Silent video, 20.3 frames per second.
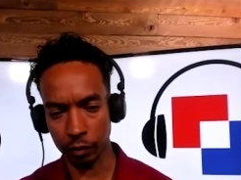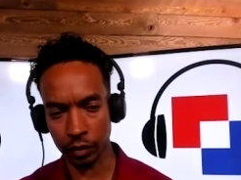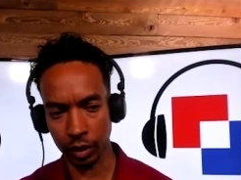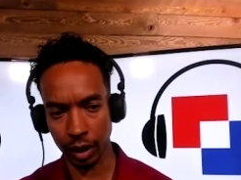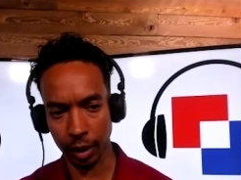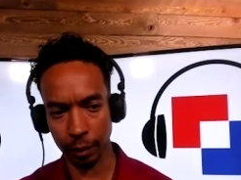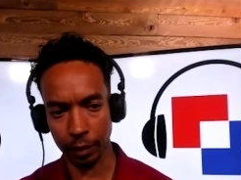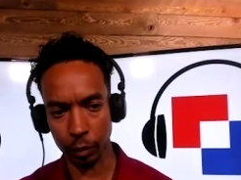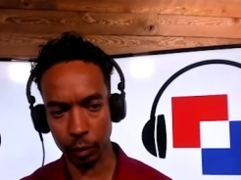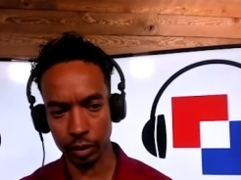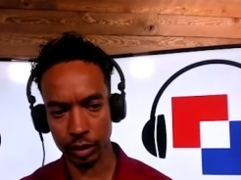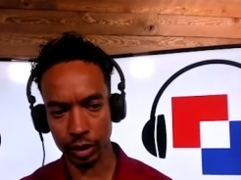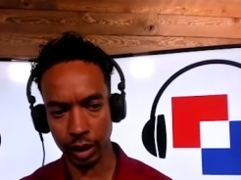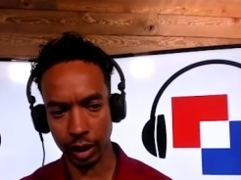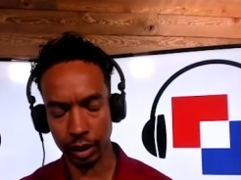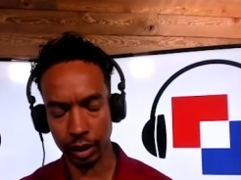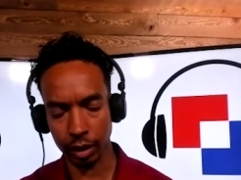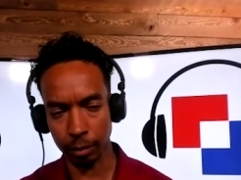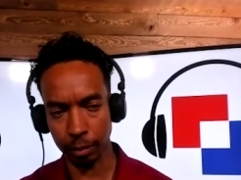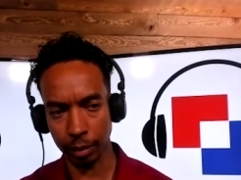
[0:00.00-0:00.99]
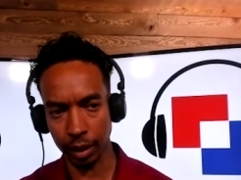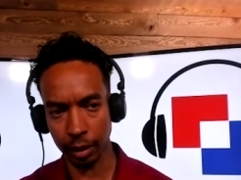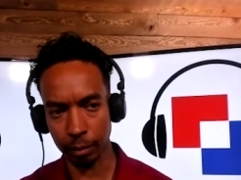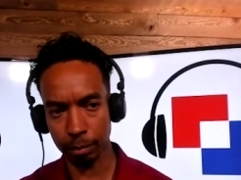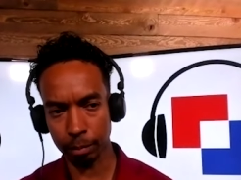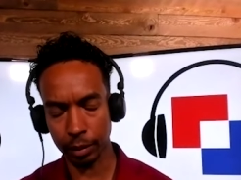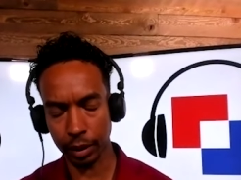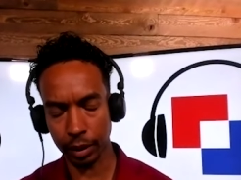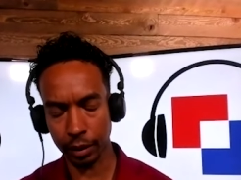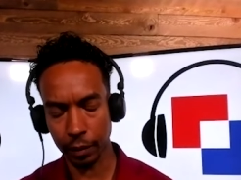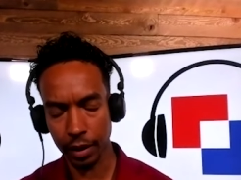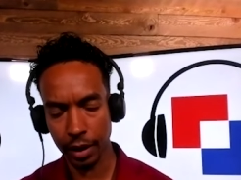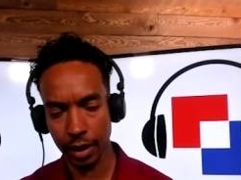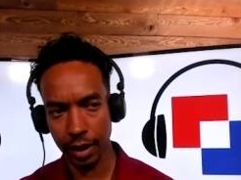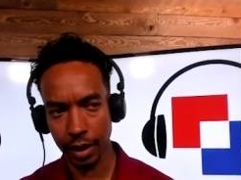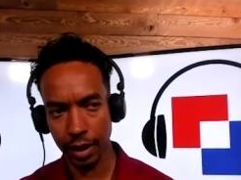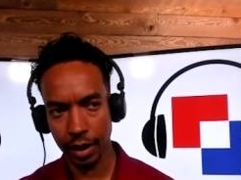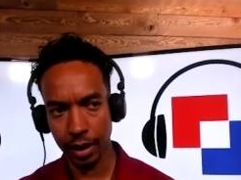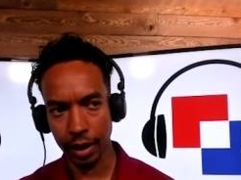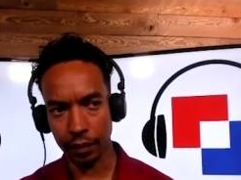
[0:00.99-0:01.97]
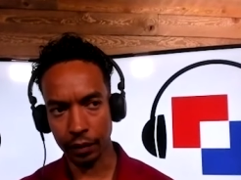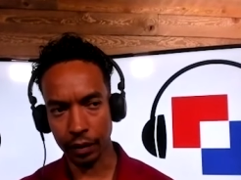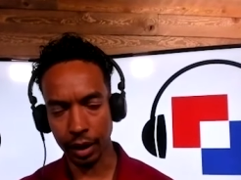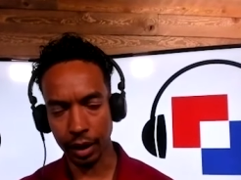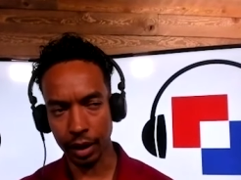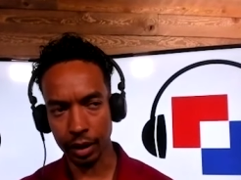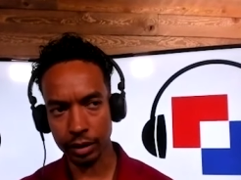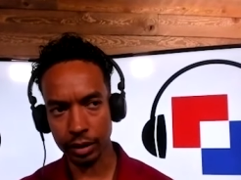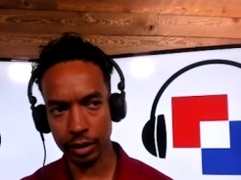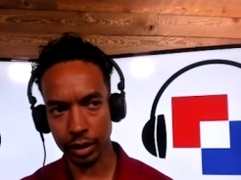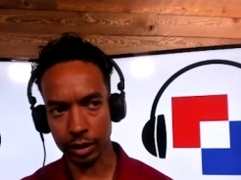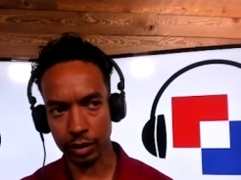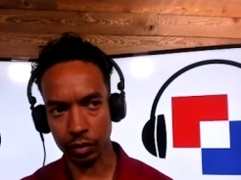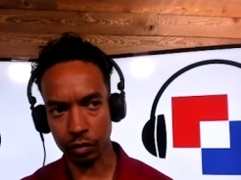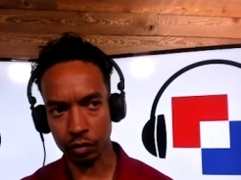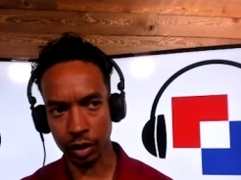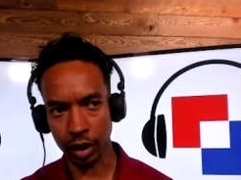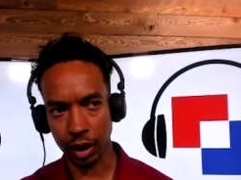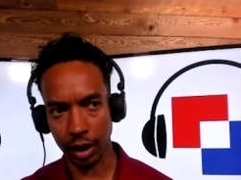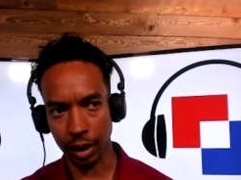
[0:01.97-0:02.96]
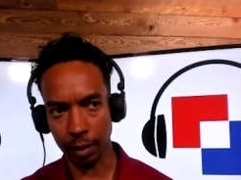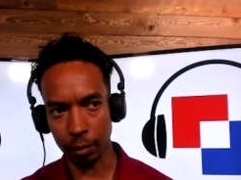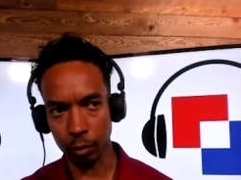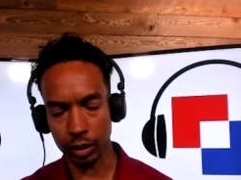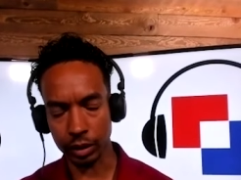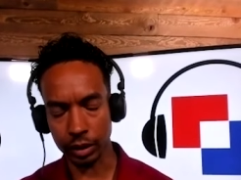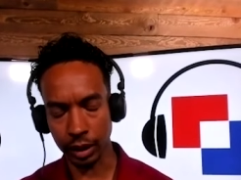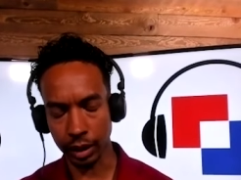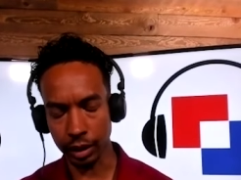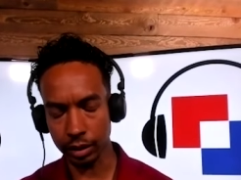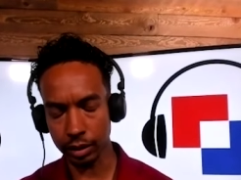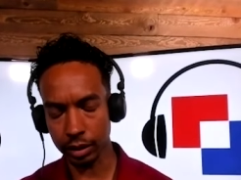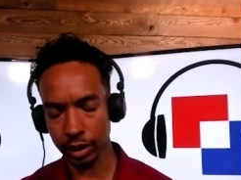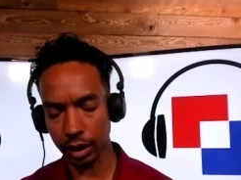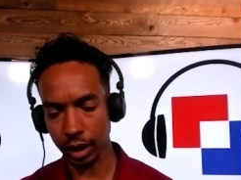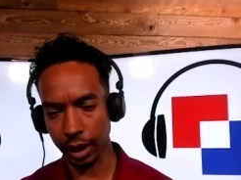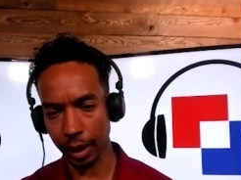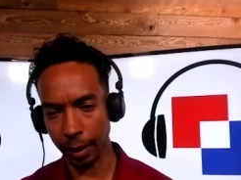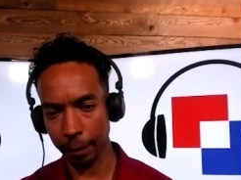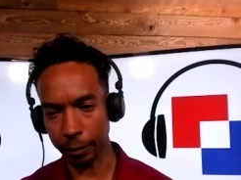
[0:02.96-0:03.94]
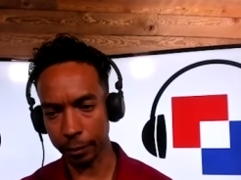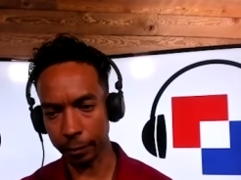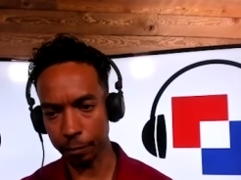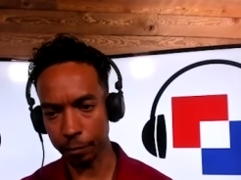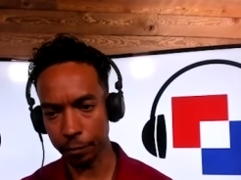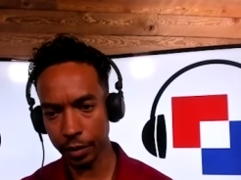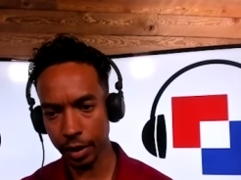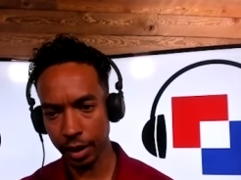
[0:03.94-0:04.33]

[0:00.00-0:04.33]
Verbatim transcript: time that we're talking about but in the context of time what tends to happen